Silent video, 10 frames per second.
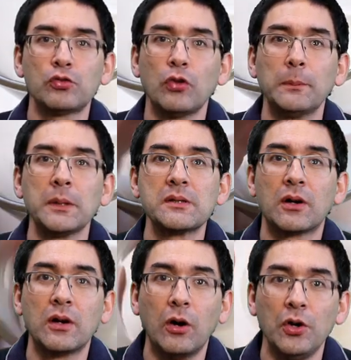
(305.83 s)
droplets
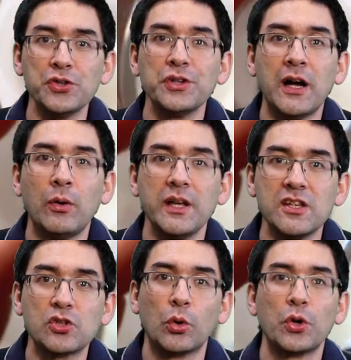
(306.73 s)
are also now a
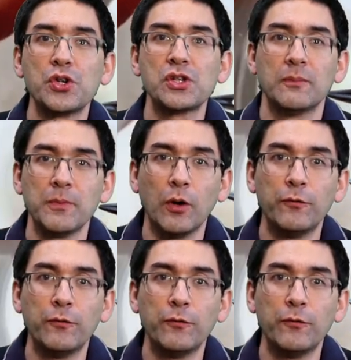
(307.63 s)
source um,